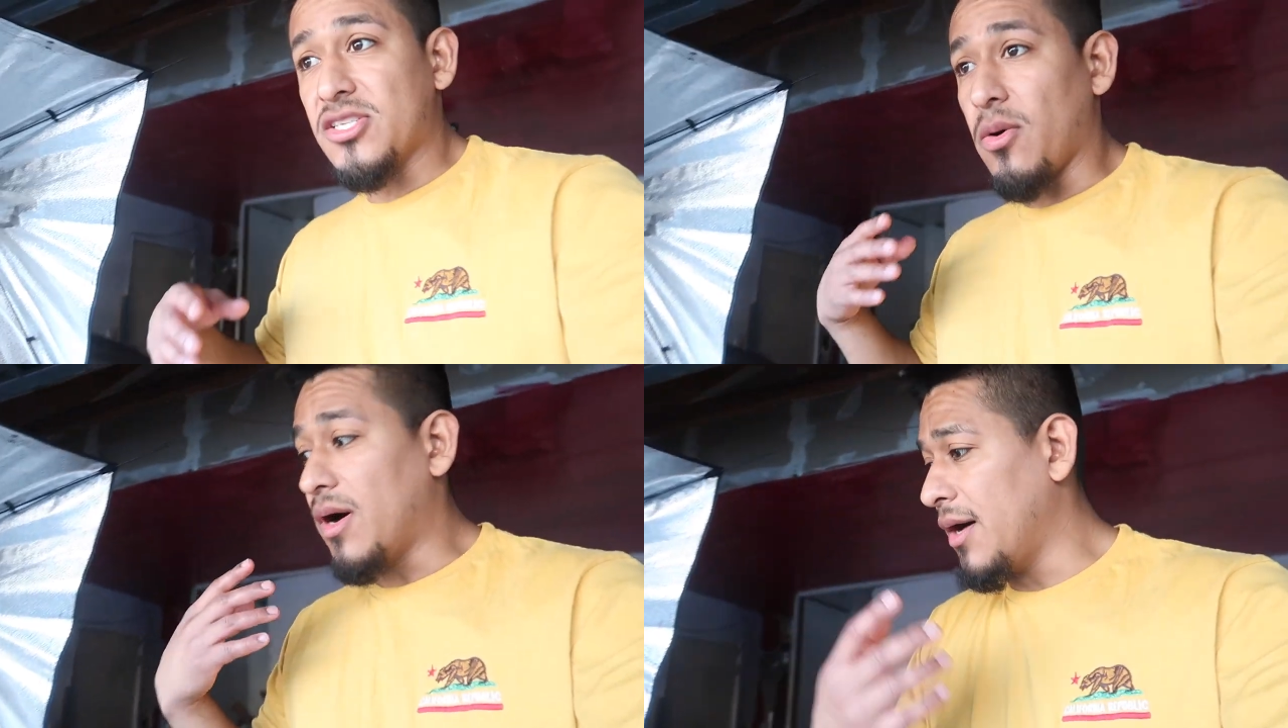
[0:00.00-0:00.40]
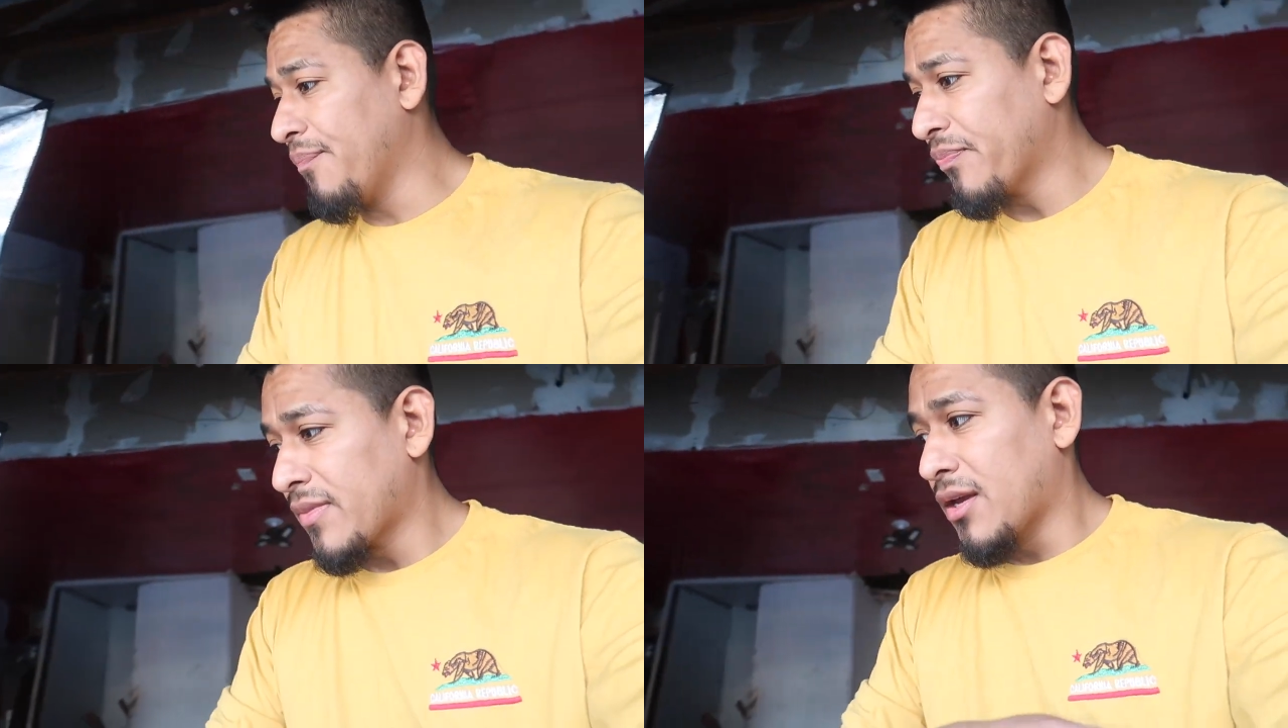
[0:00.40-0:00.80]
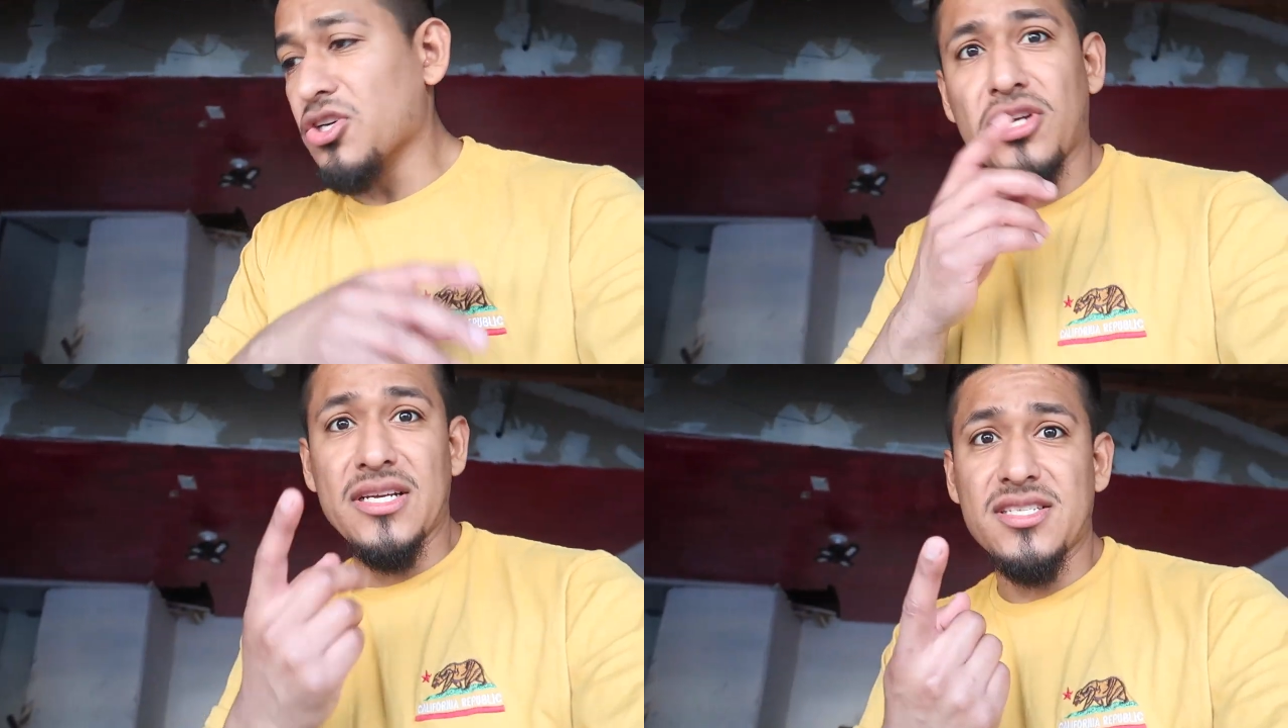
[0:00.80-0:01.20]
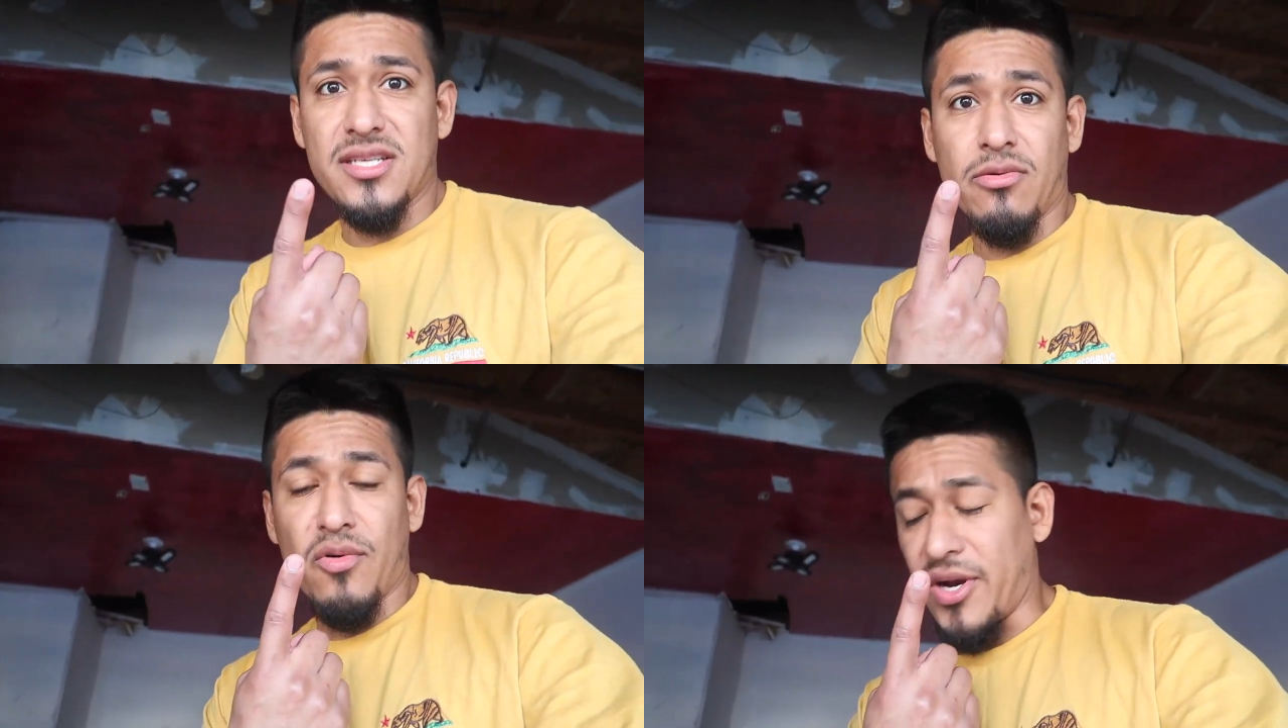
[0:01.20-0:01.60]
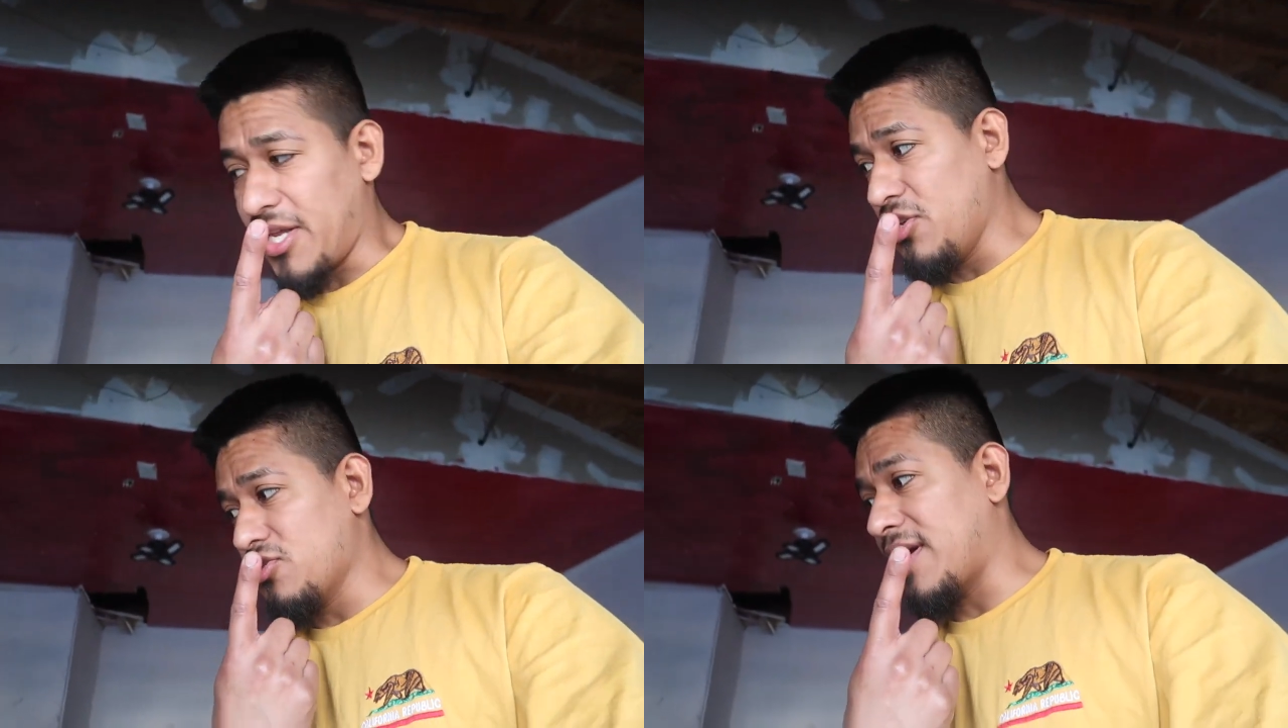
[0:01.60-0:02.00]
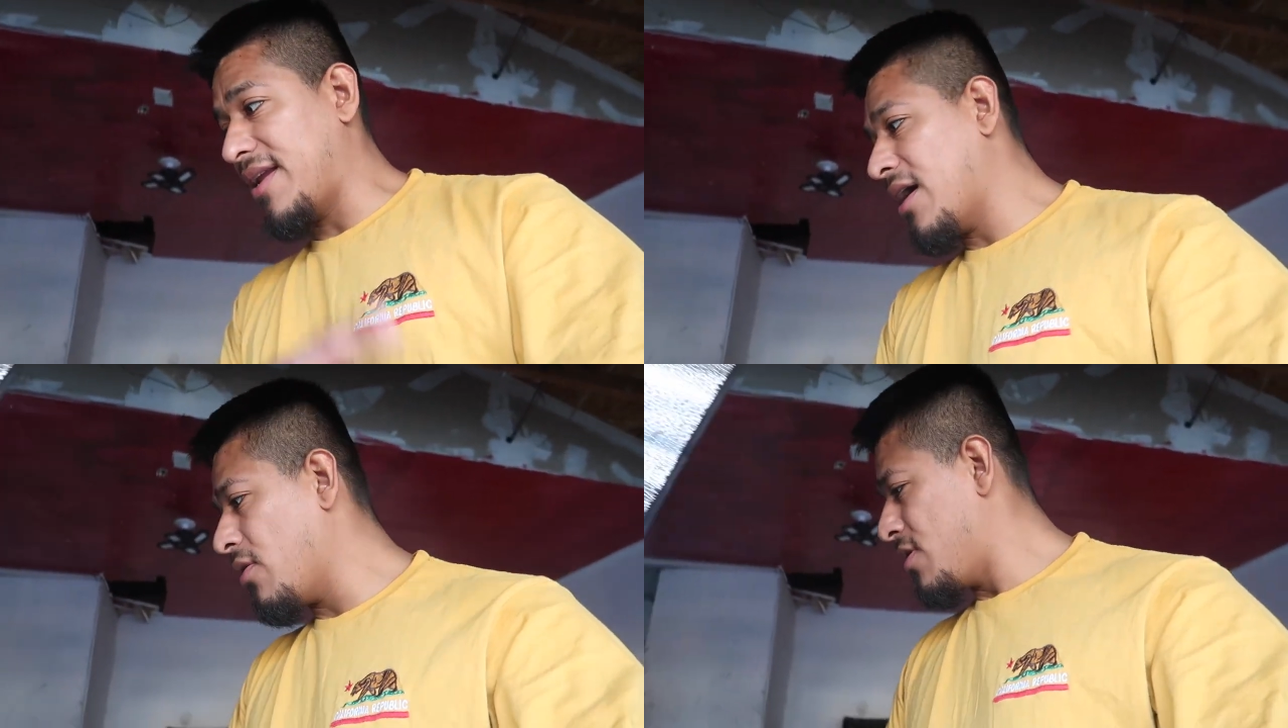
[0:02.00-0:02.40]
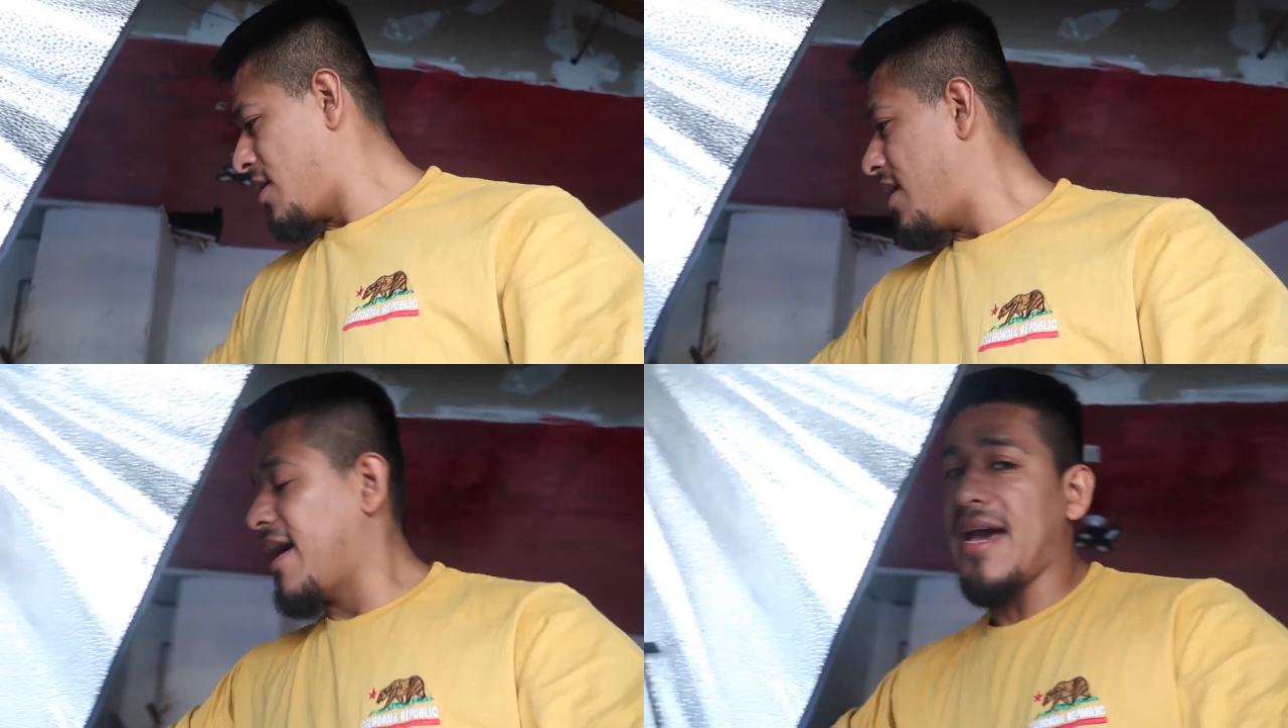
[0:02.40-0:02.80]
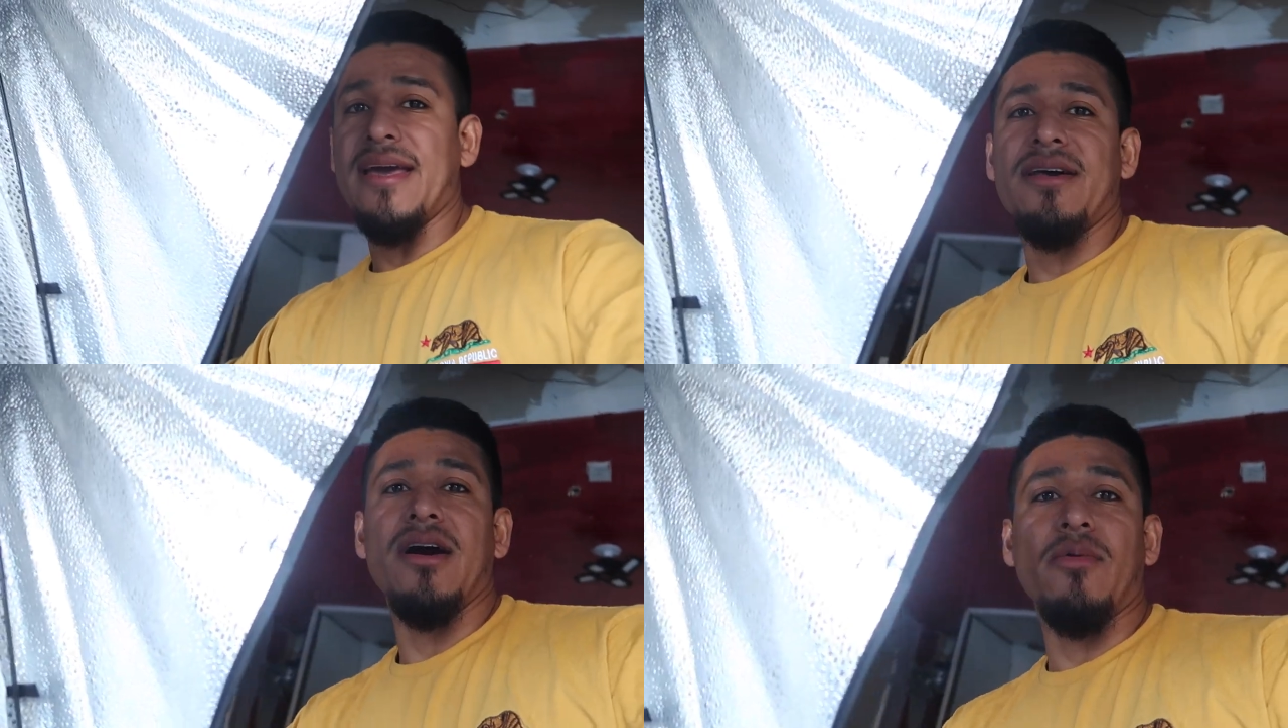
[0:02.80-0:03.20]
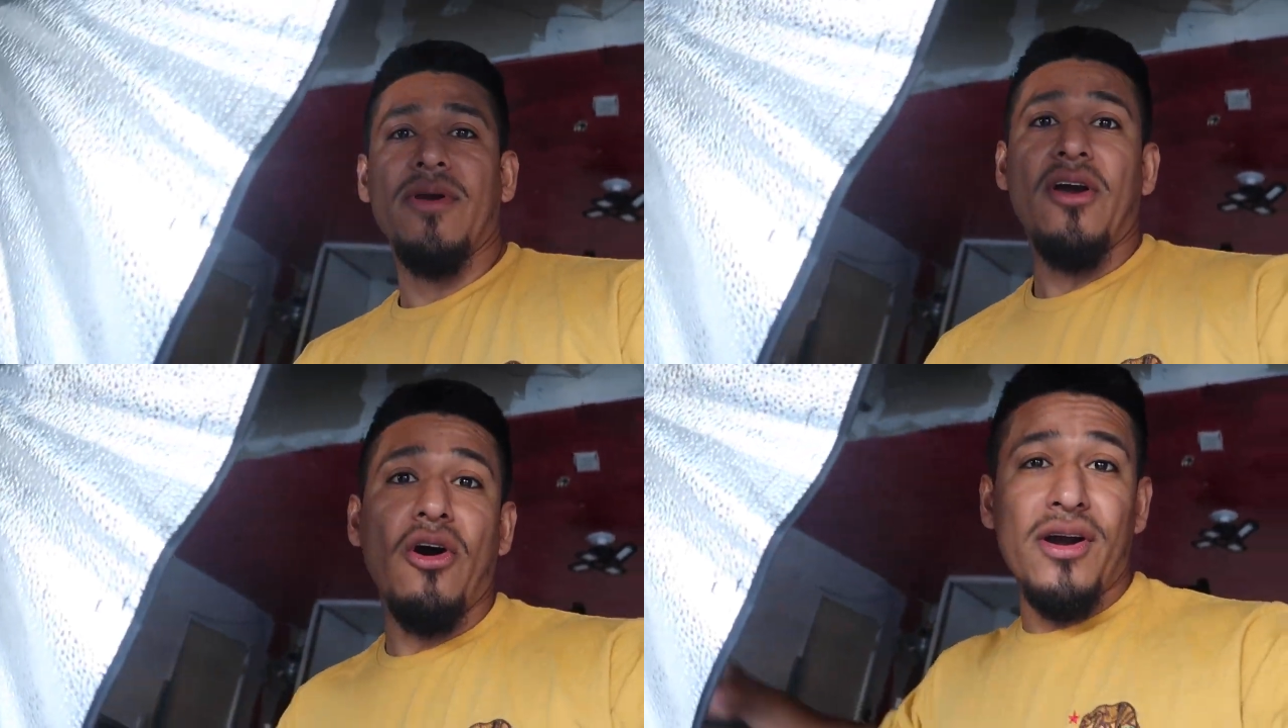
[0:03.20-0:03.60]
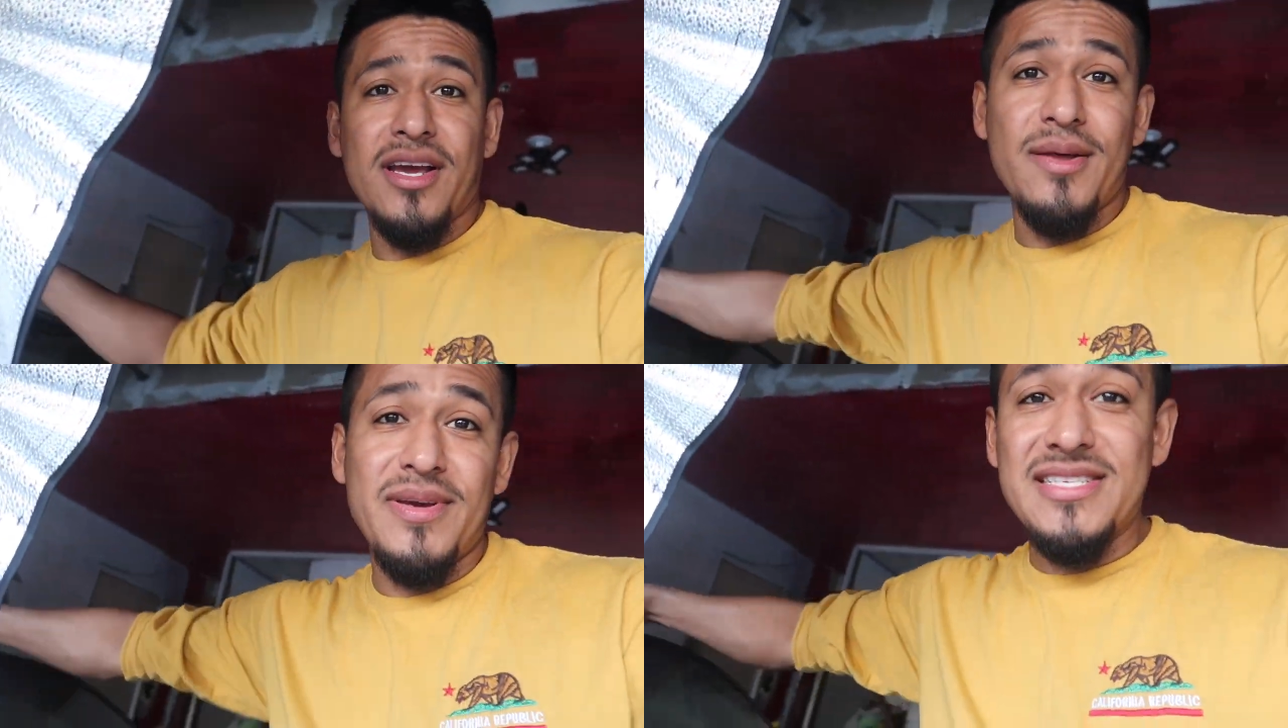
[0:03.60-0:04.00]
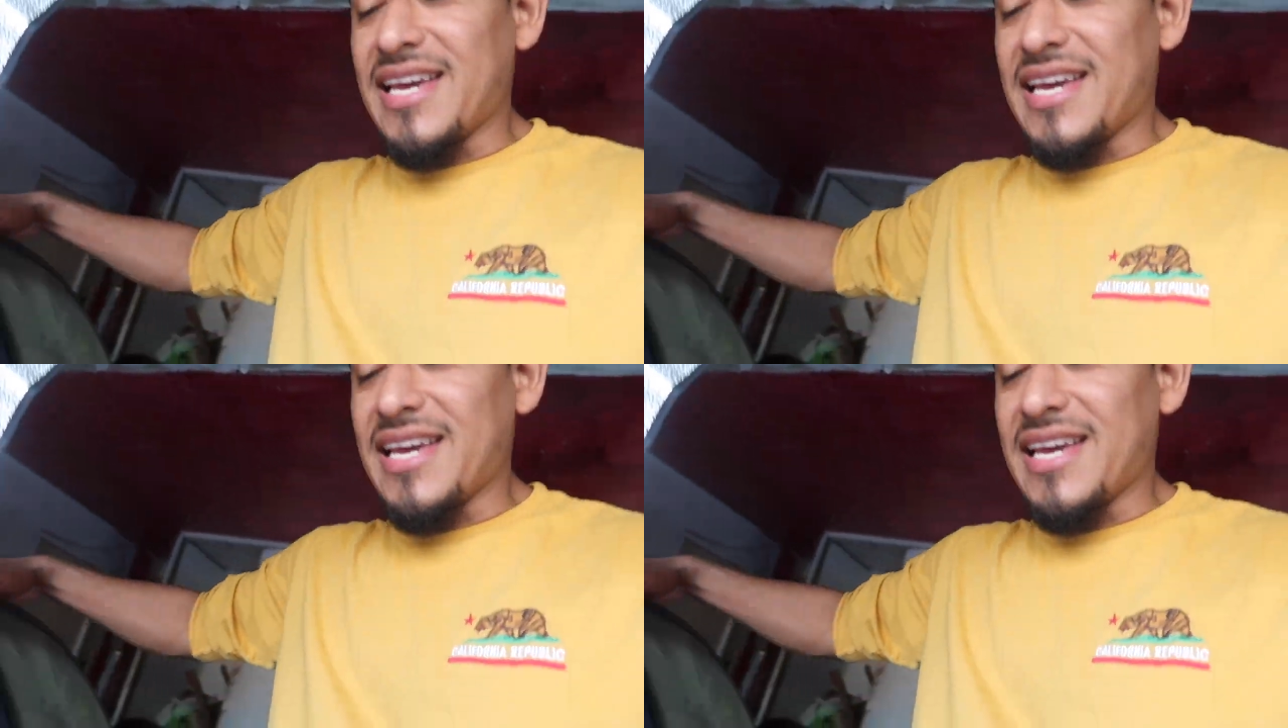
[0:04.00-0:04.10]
So um, I'll show you guys the steering wheel we're gonna use right now. And uh, we are gonna be